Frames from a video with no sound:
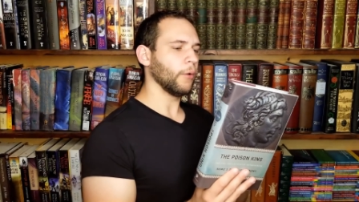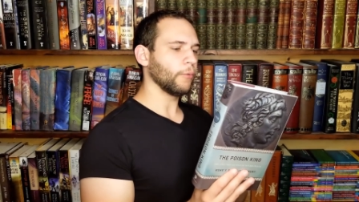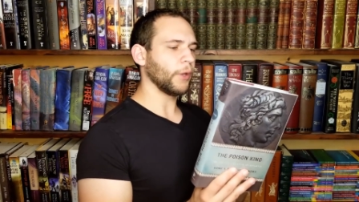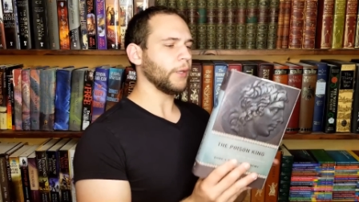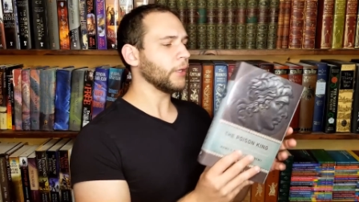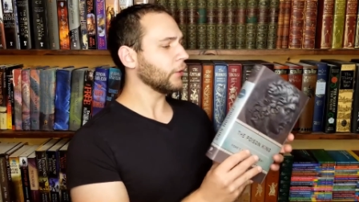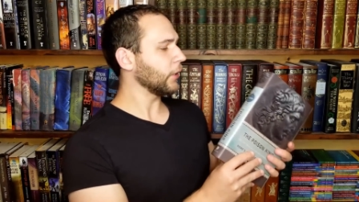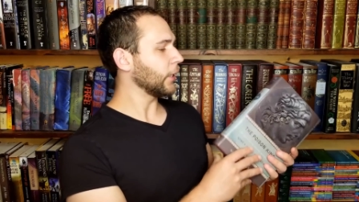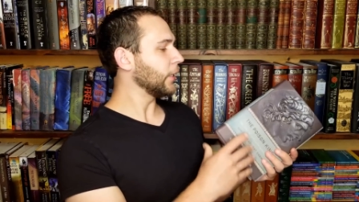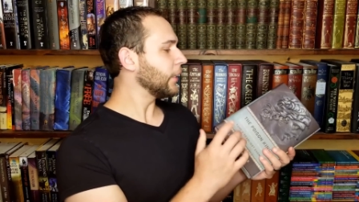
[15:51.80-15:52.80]
right here,
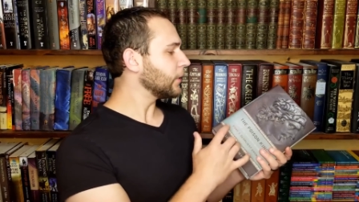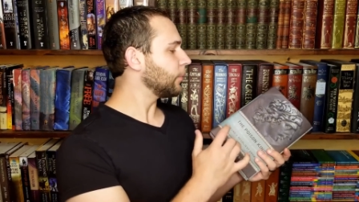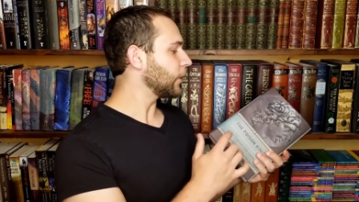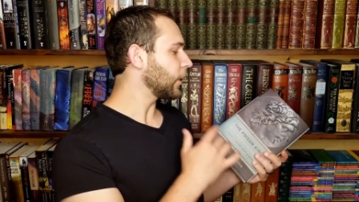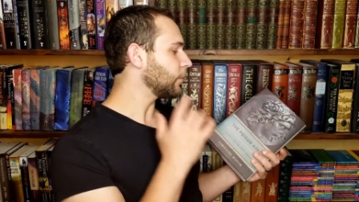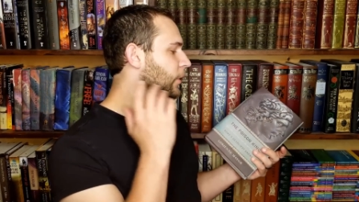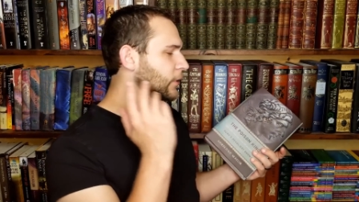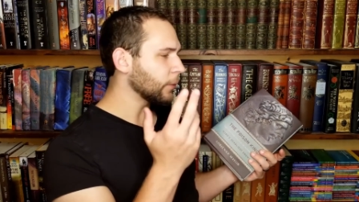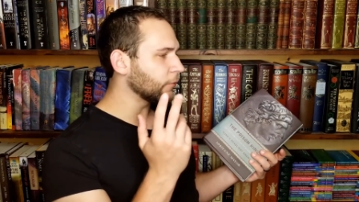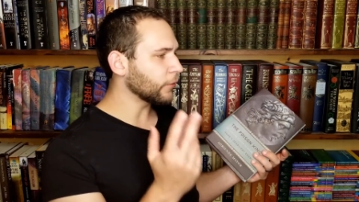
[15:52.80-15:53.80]
and I need to pick up
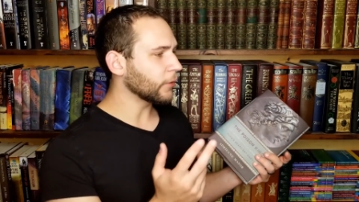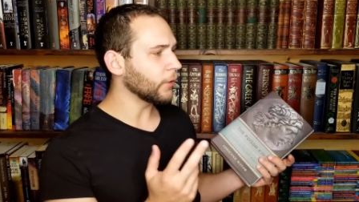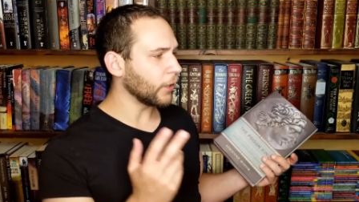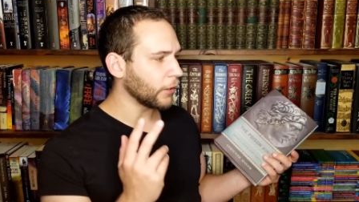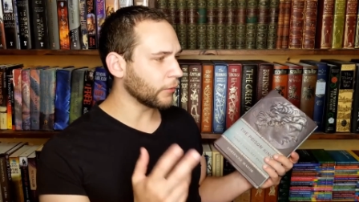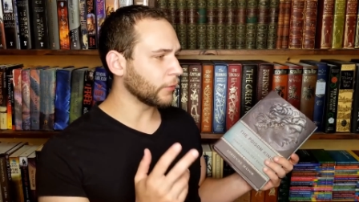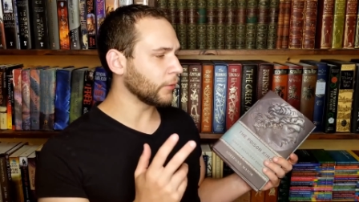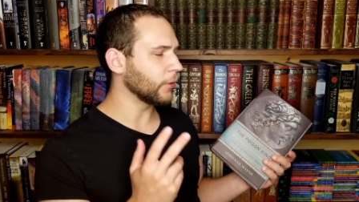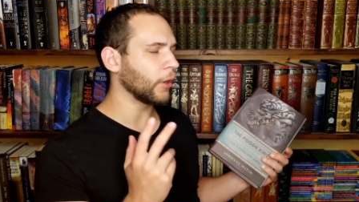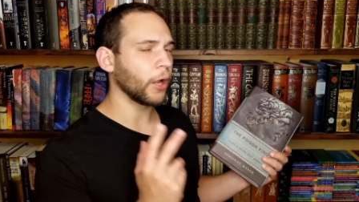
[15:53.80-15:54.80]
some of her
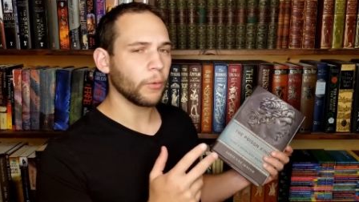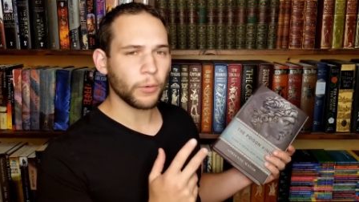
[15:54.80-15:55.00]
other uh,